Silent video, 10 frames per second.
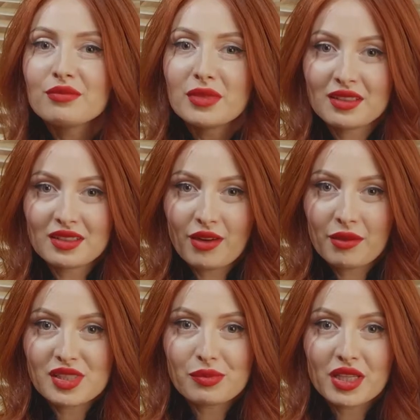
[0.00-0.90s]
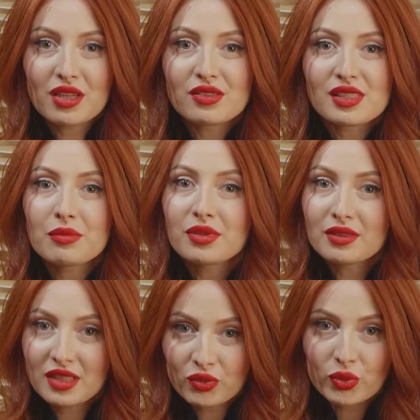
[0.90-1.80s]
milligrams, because I
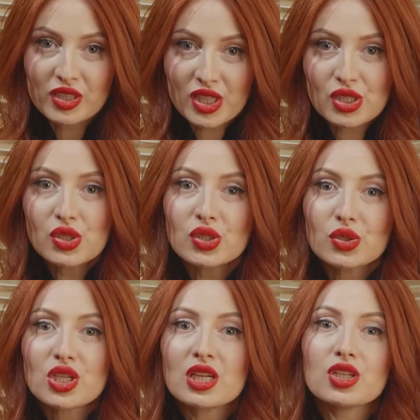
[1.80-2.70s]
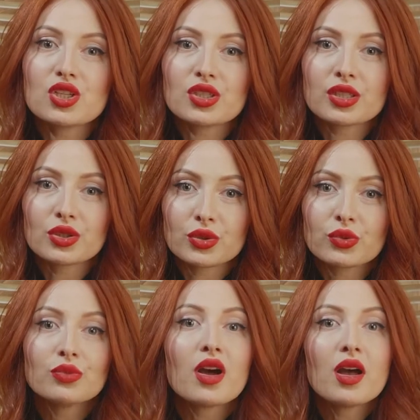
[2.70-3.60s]
believe we need to change the
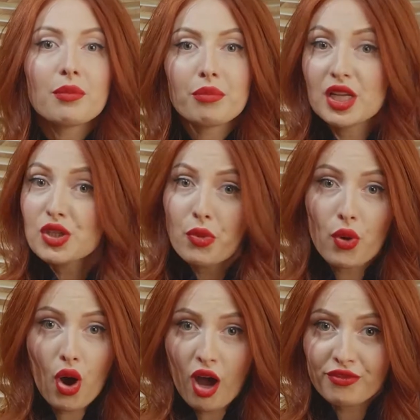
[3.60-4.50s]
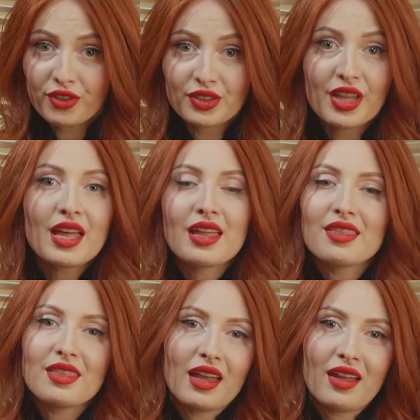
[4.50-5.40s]
glue much more often
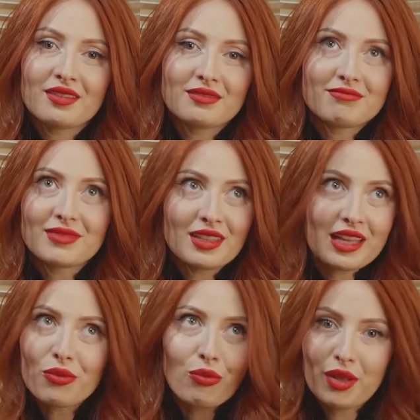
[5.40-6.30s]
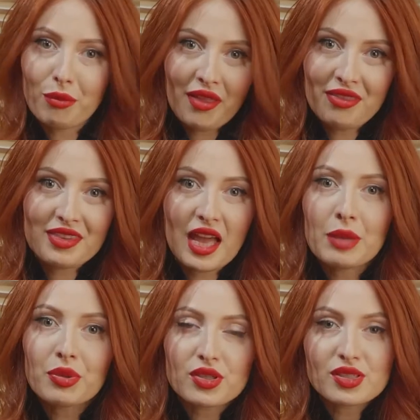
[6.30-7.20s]
than like 1 month. I
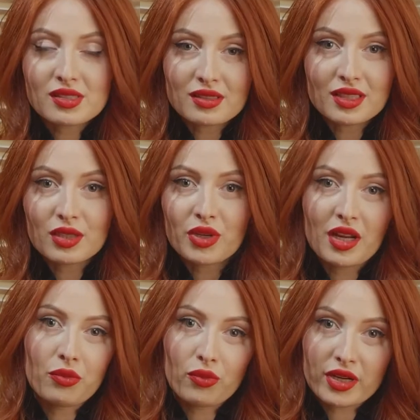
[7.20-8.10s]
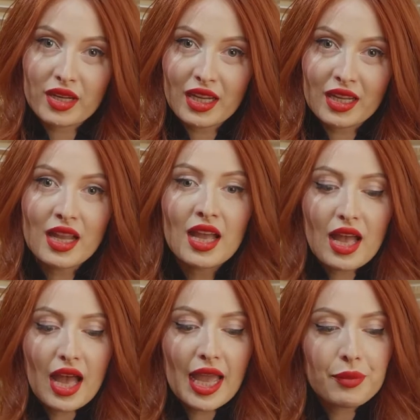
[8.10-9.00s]
personally, when I'm working,
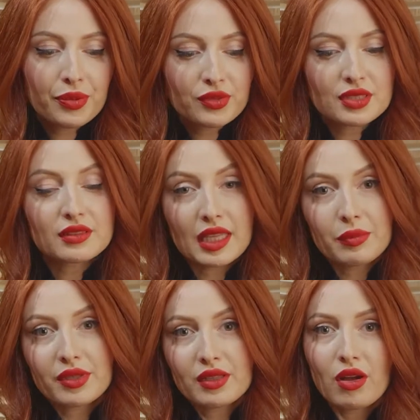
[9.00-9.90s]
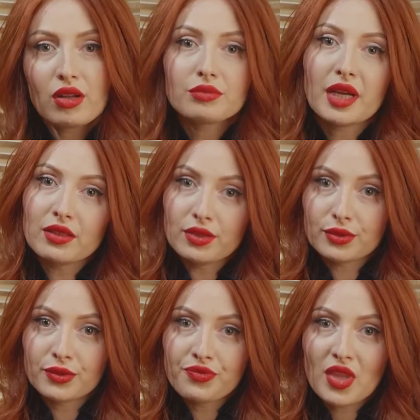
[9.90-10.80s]
I put the label on my
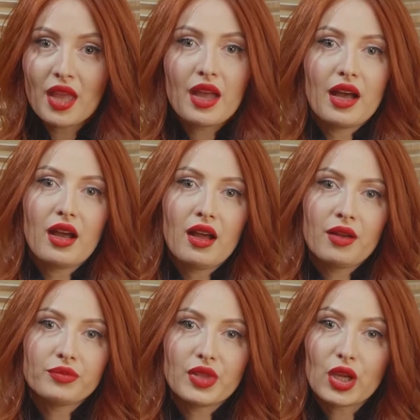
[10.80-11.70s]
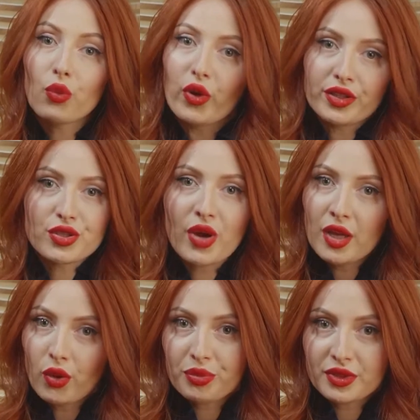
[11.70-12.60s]
glue, like when do I
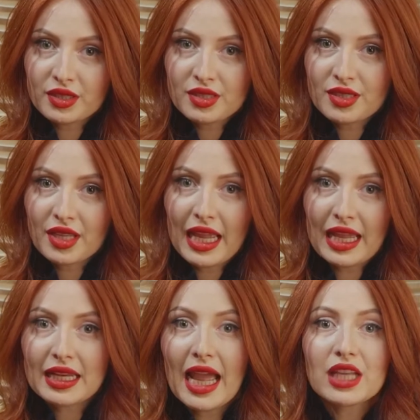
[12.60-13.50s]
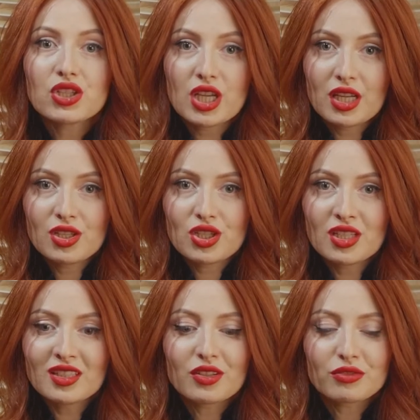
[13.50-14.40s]
open it, and I change
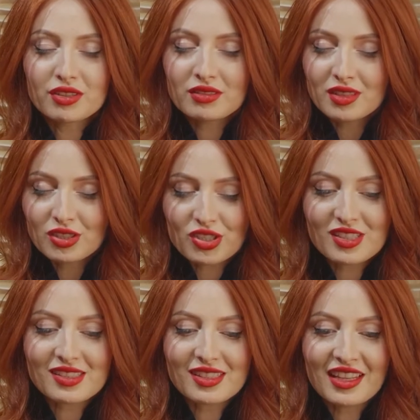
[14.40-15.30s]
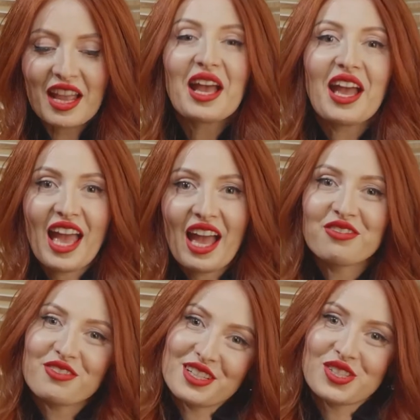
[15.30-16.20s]
it religiously
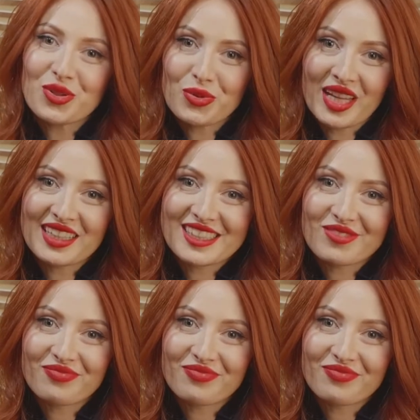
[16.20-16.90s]
every 2 weeks.